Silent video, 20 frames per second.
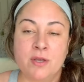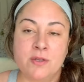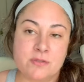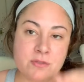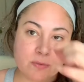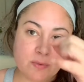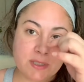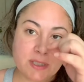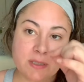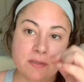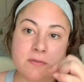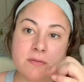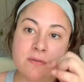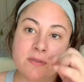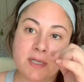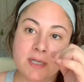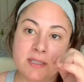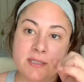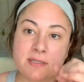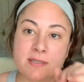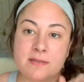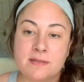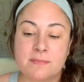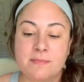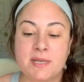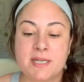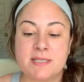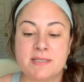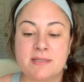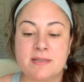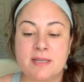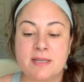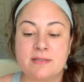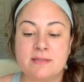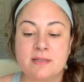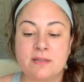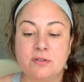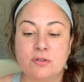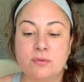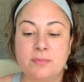So with the little notches, it makes things
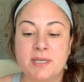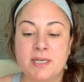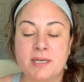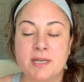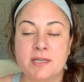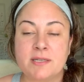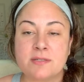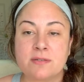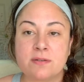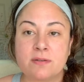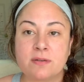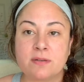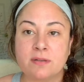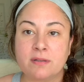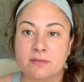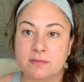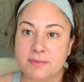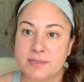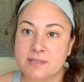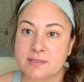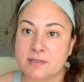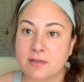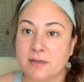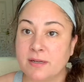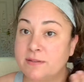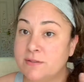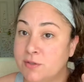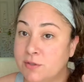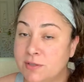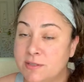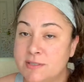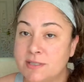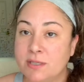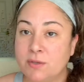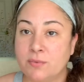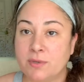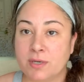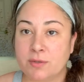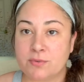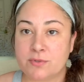a little bit nicer, a little bit snug, as you can see
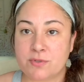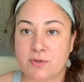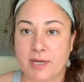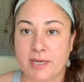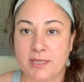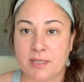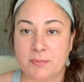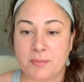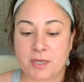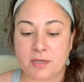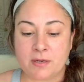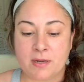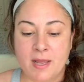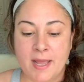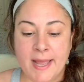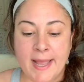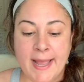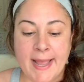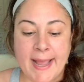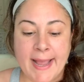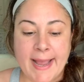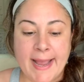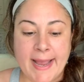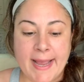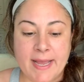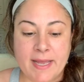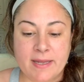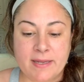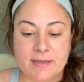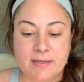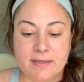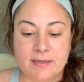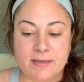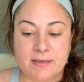when I was trying them on. And